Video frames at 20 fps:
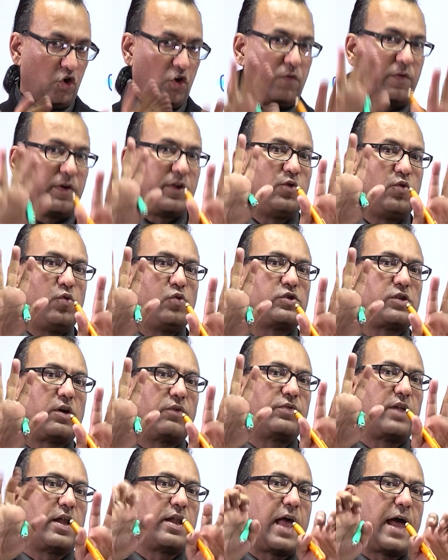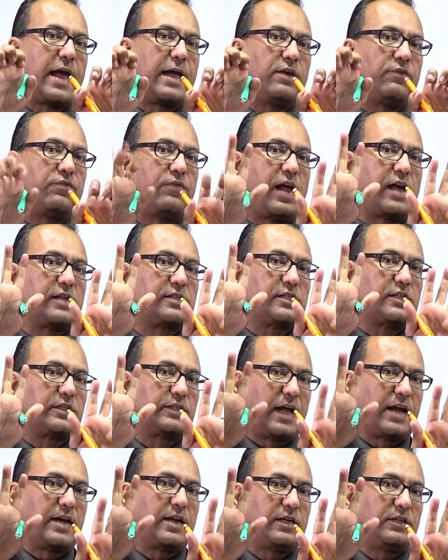overuse of the 9 flexor
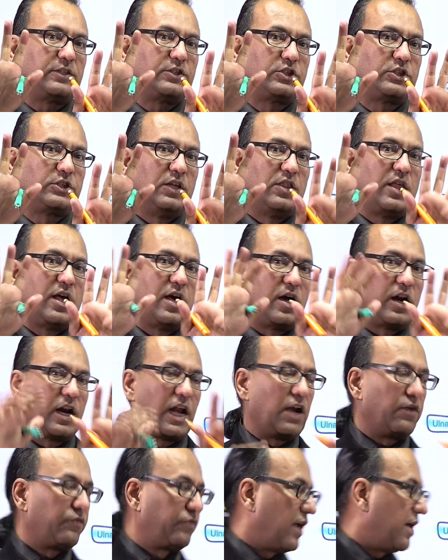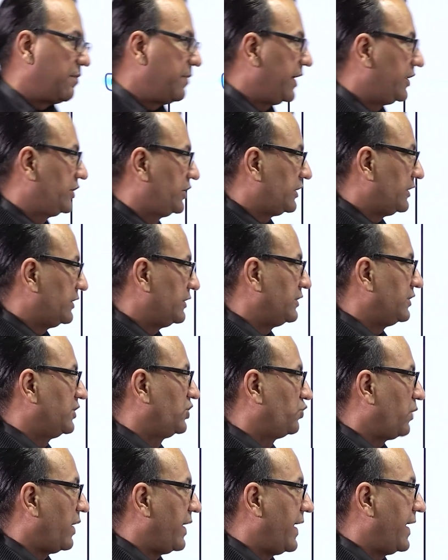tendons, their inflammation,
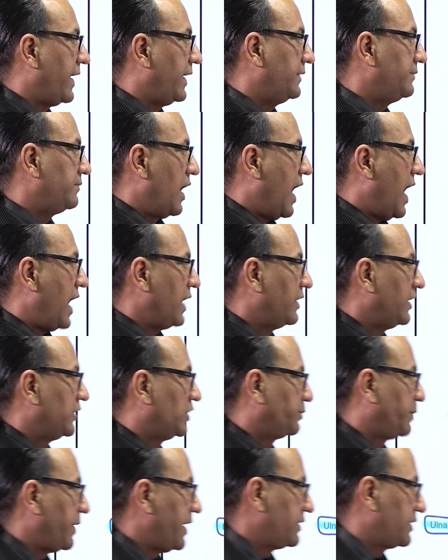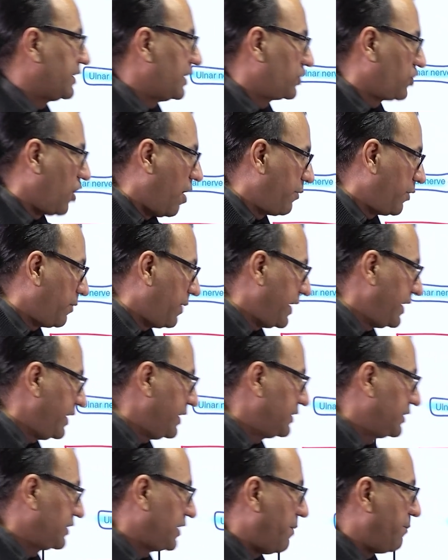swelling, and this space is
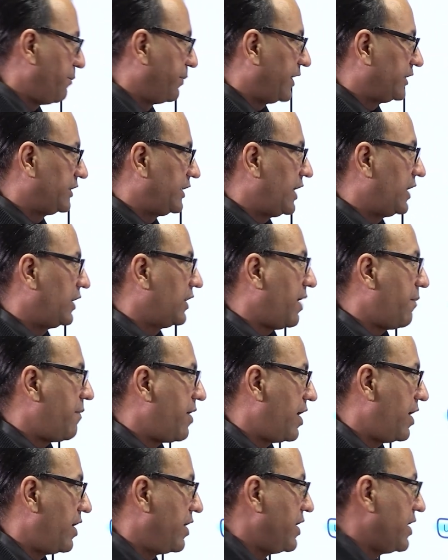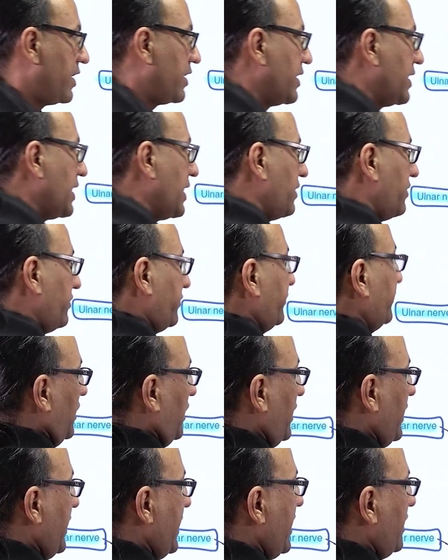compromised, compressing the median nerve,
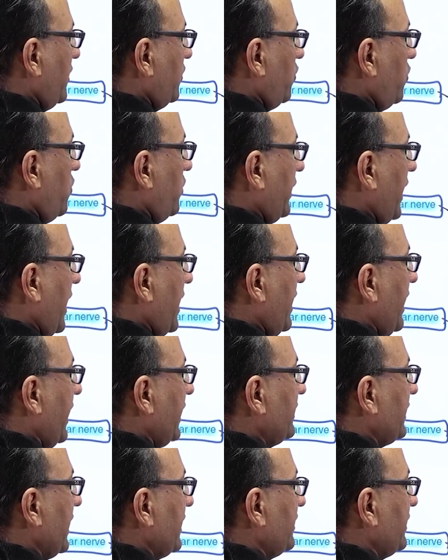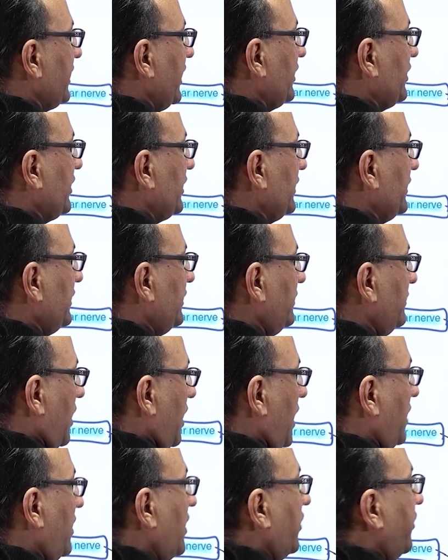leading to tingling sensation
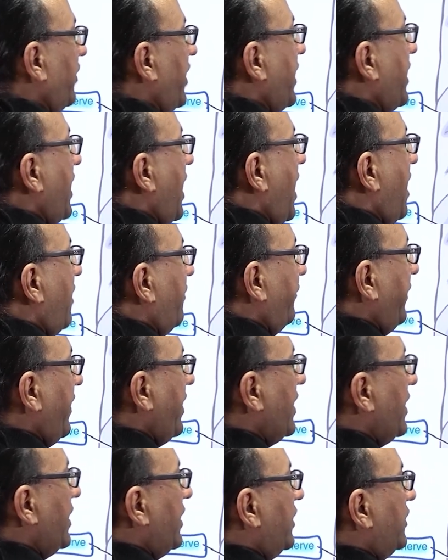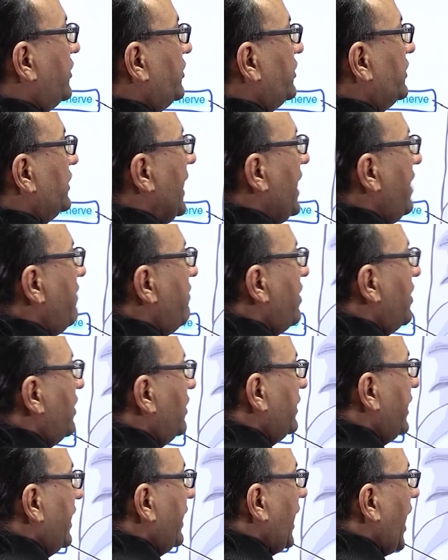in the 3.5 fingers. Even
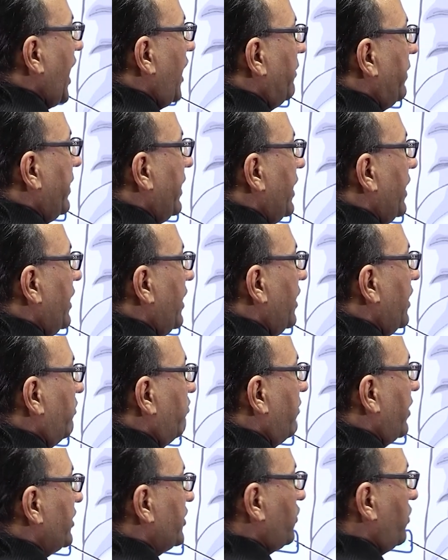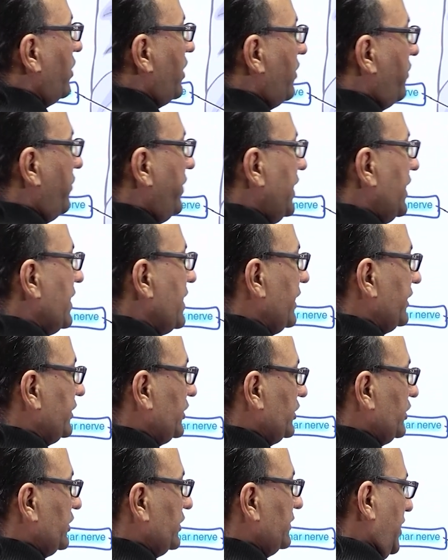there can be muscular
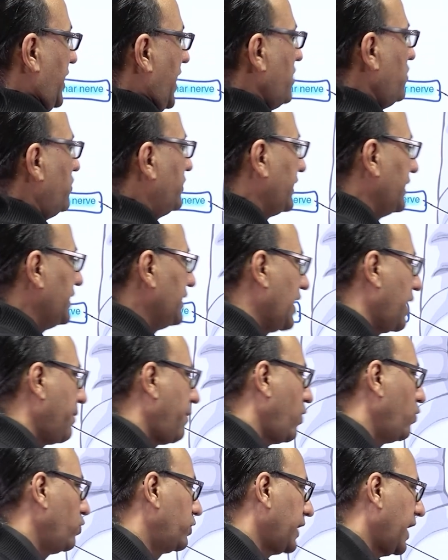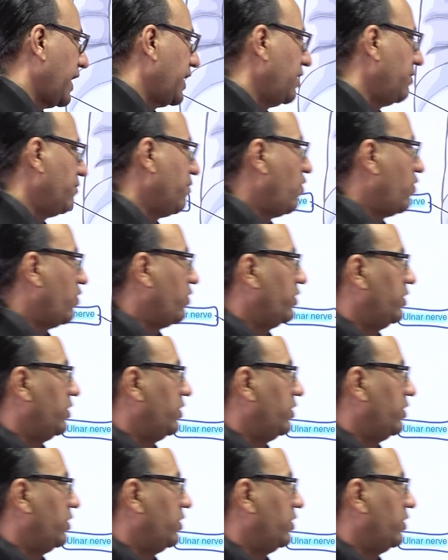weakness. Can you tell about any more